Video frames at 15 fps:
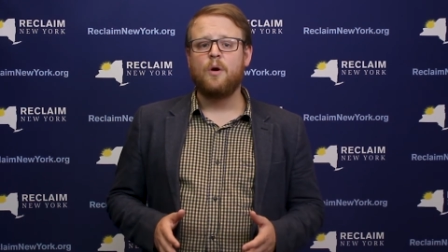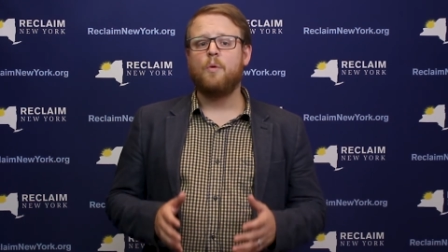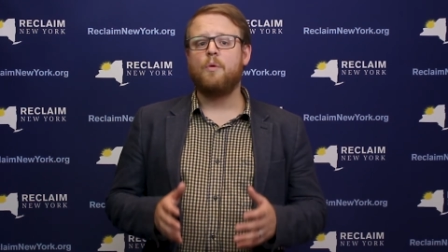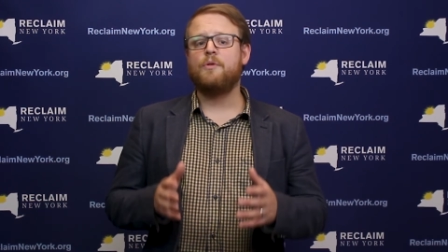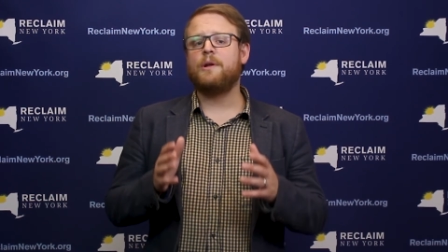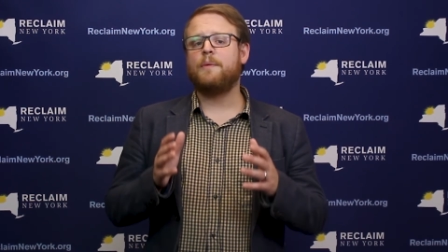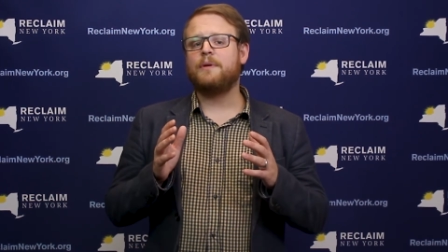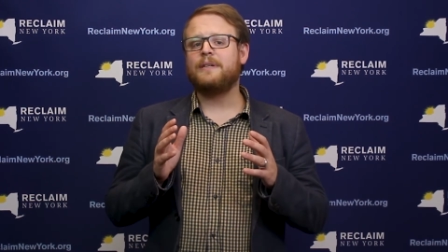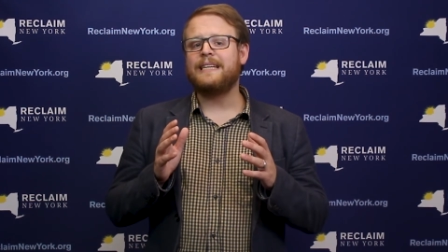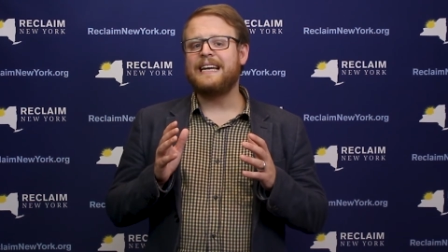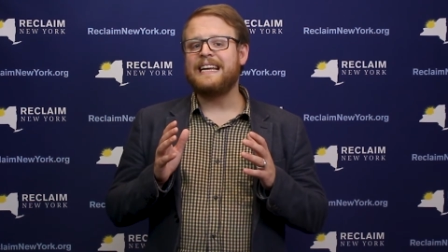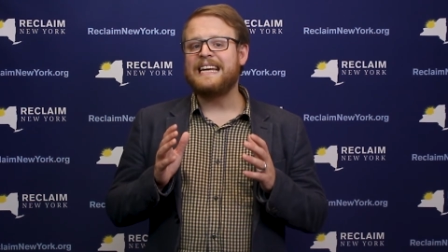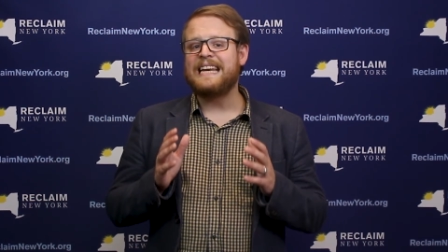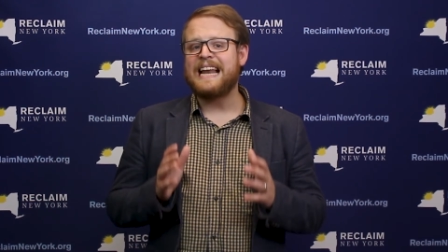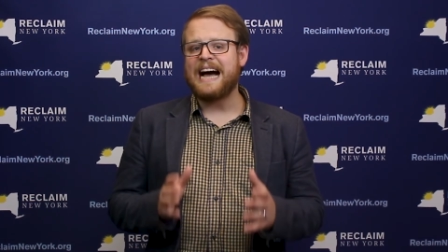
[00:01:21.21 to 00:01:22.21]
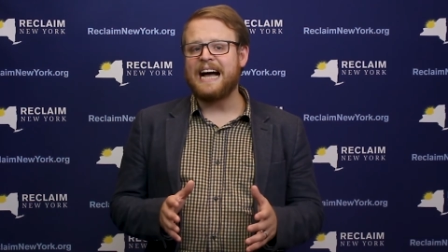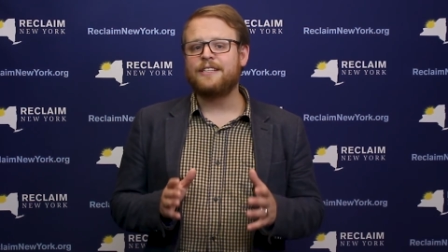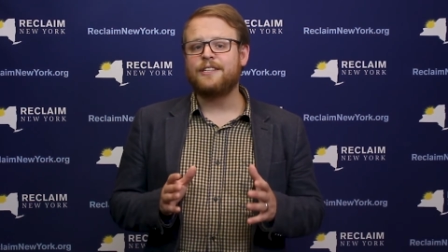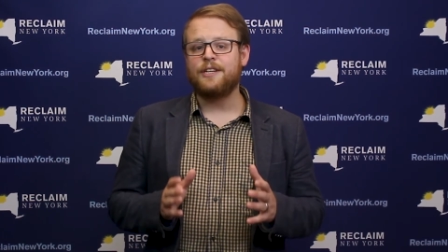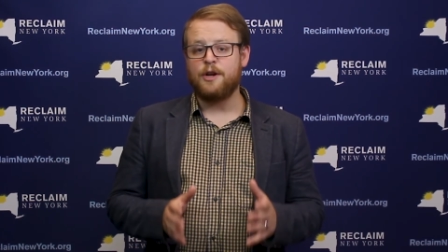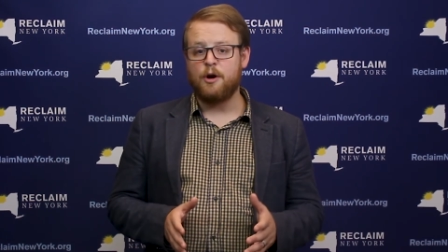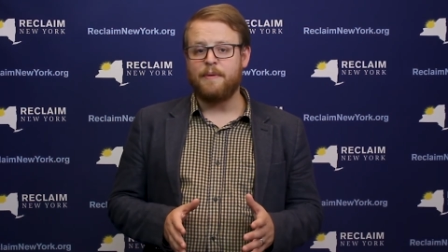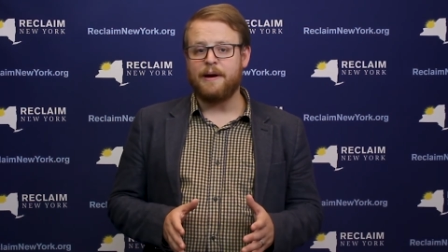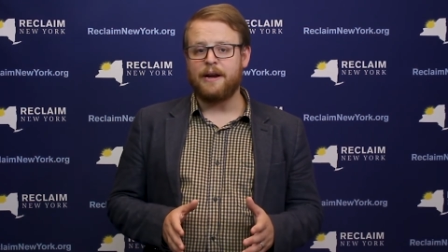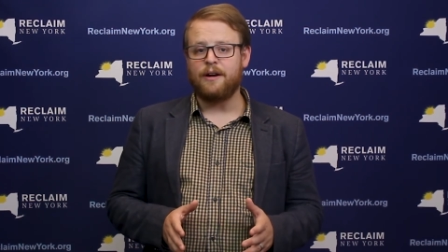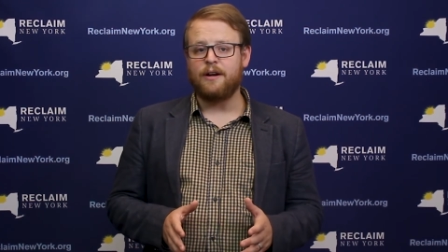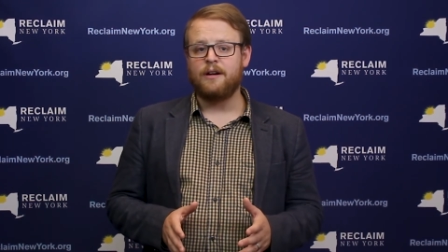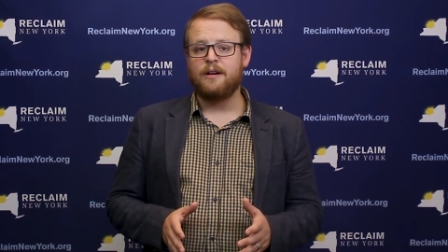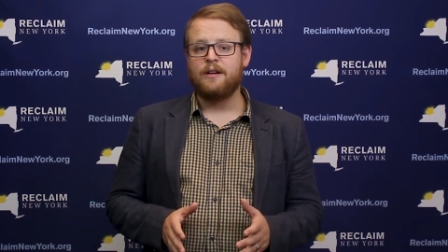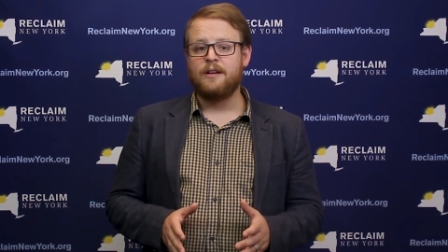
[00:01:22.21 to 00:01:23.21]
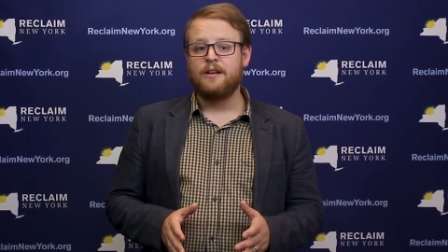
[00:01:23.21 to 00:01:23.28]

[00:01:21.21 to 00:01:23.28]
or they're pretending not to know better,